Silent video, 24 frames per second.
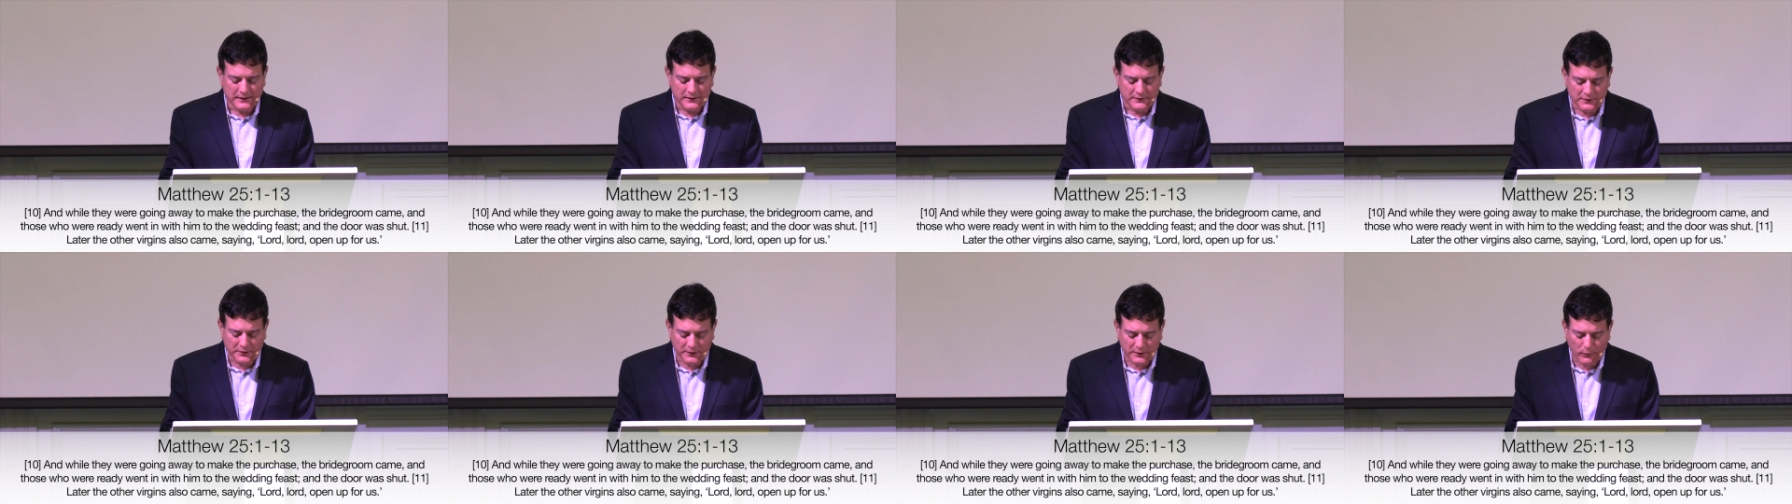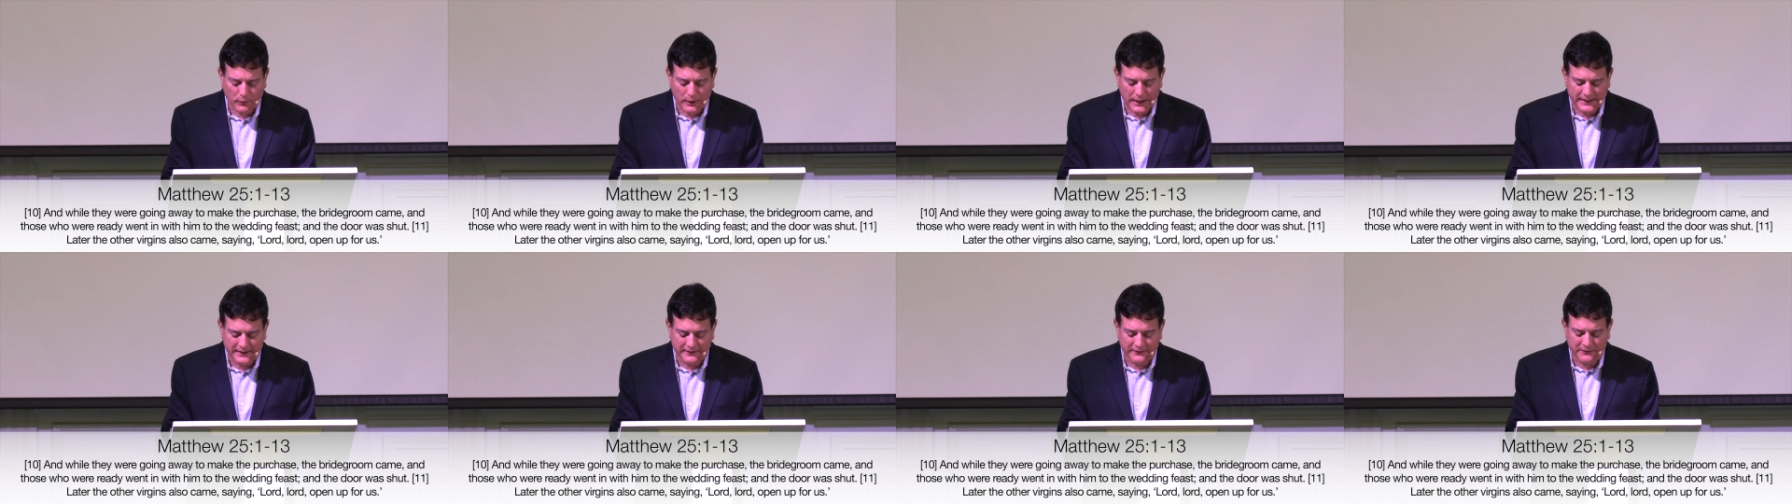to the
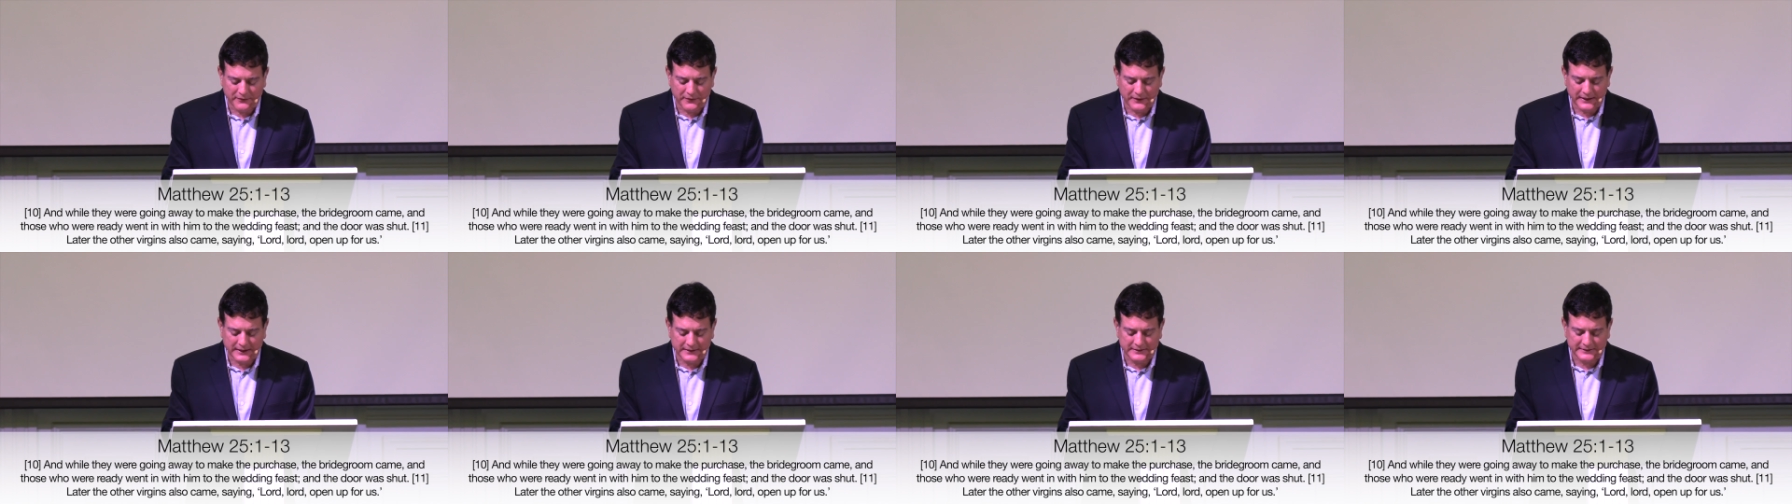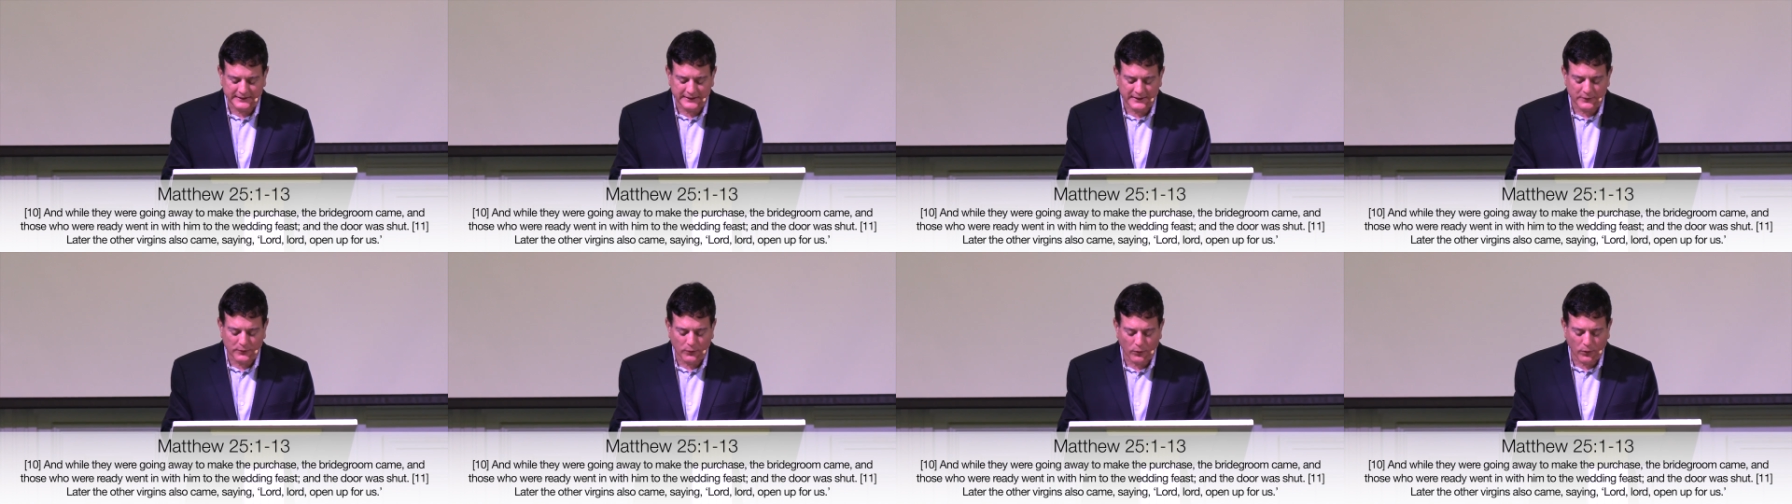wedding feast,
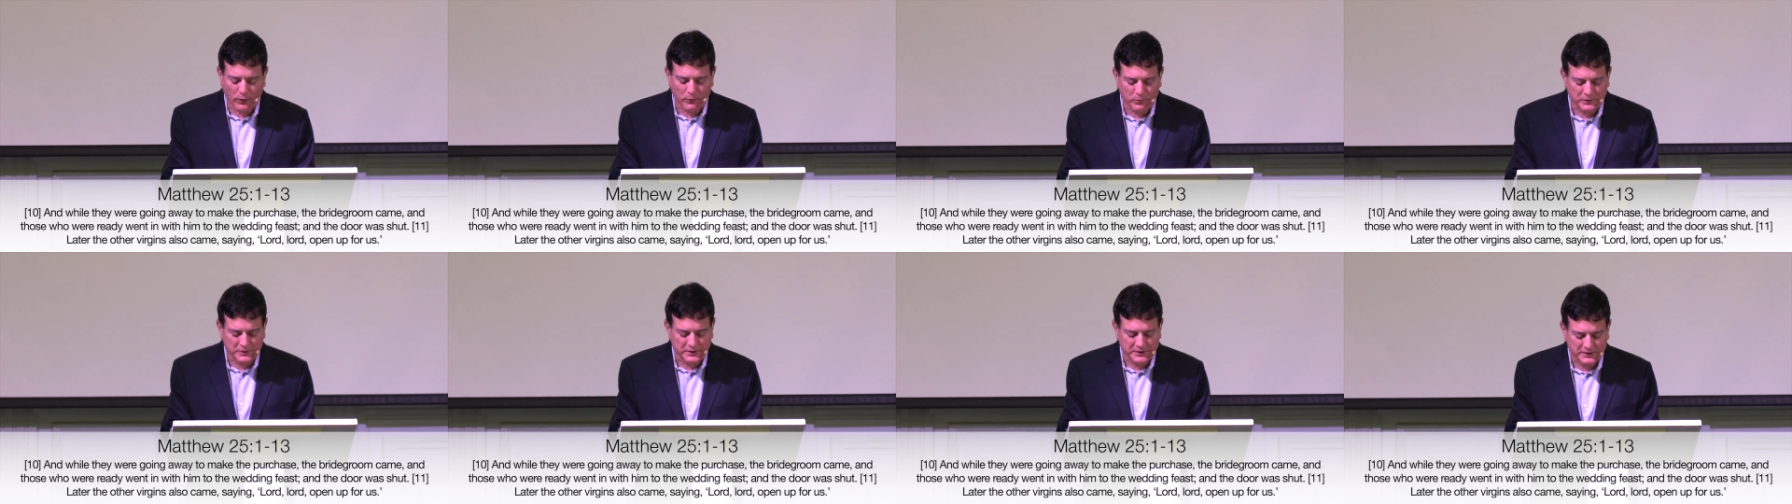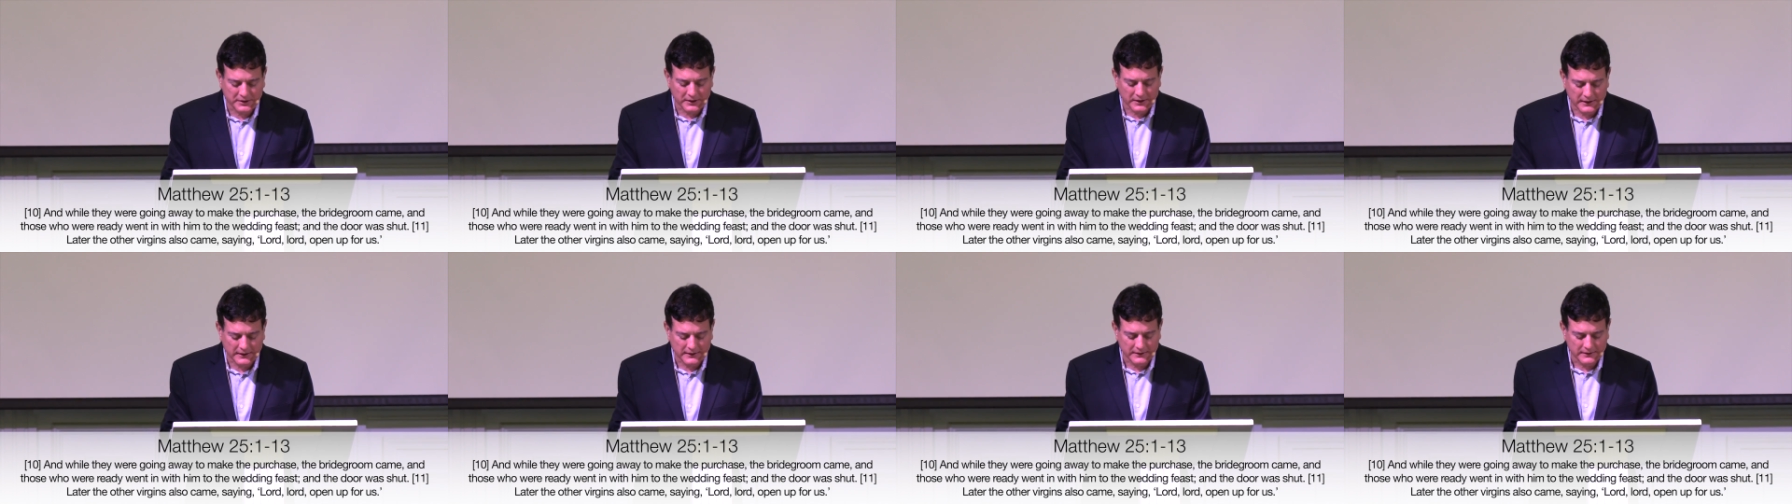and the door was
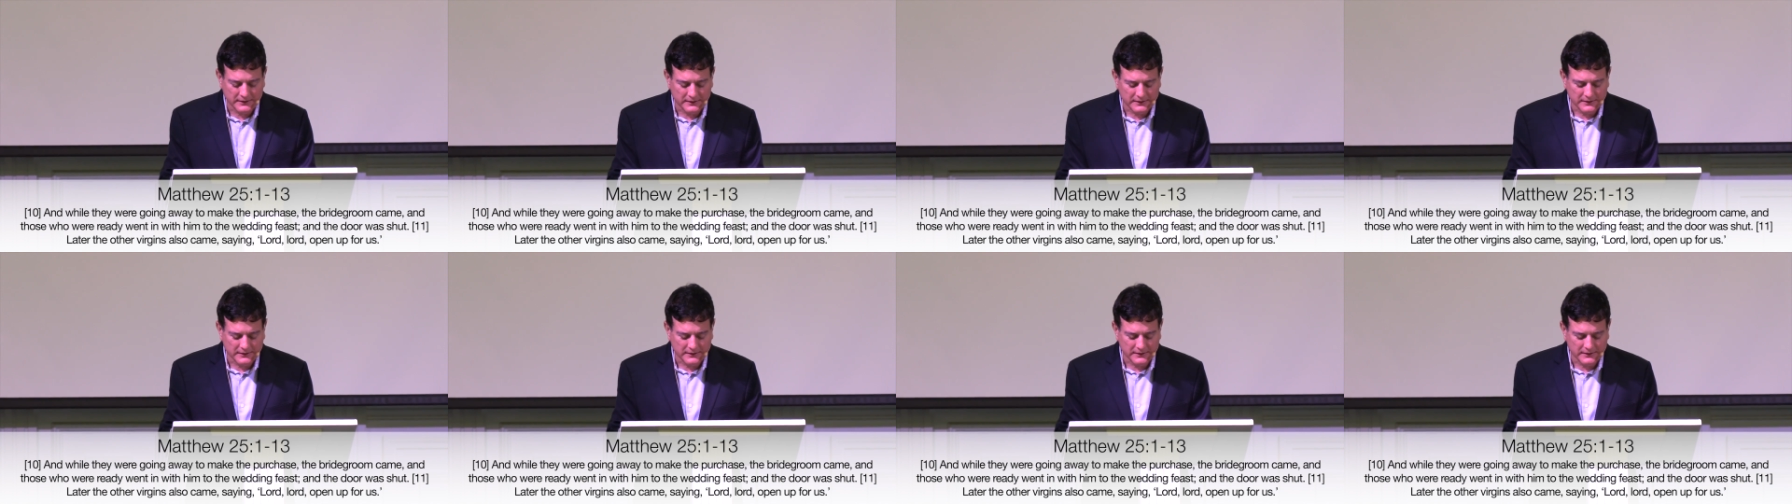shut.